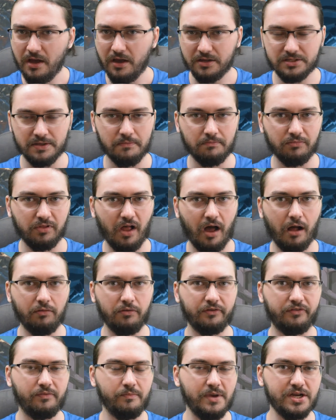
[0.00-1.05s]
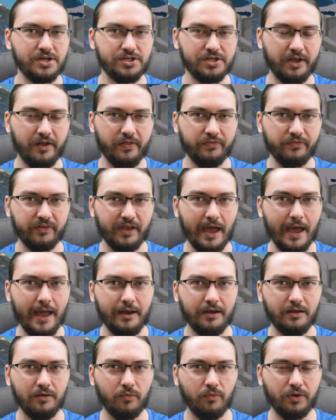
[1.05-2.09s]
some lawless missions.
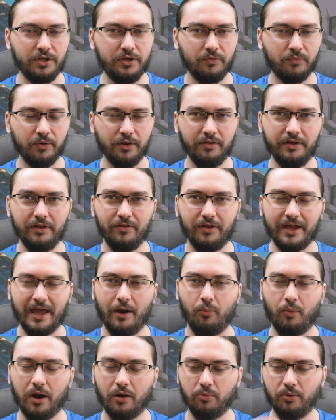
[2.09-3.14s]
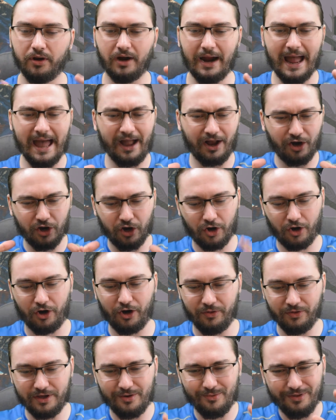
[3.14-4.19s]
And when you really look at where we're at
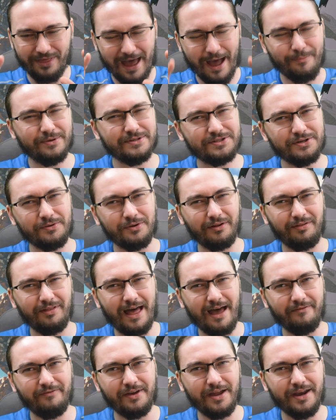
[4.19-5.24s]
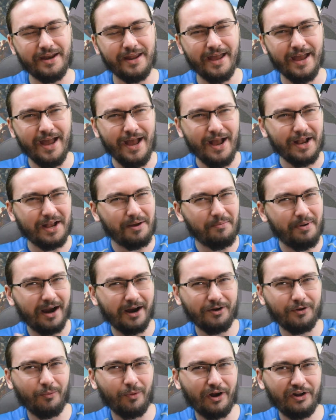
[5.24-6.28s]
currently with episode eleven,
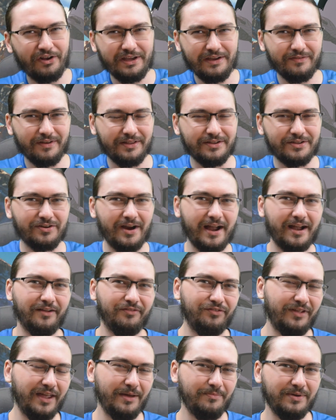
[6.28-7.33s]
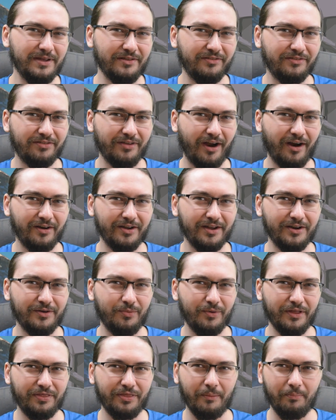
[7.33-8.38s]
compared to where even Trigun Stampede started
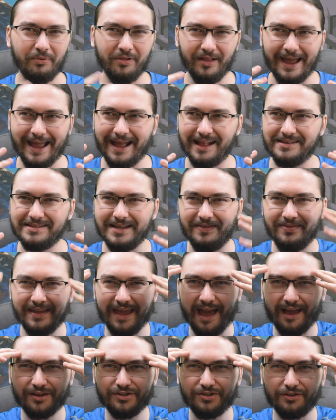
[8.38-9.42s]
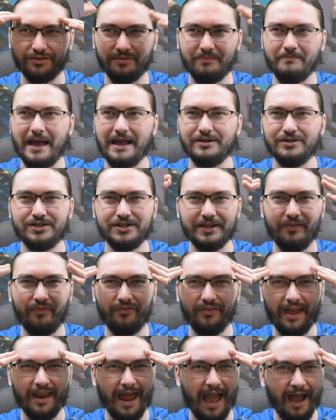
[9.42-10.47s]
with the plants and the extra dimensions
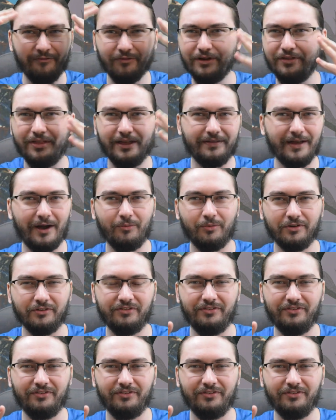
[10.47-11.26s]
and everything that we're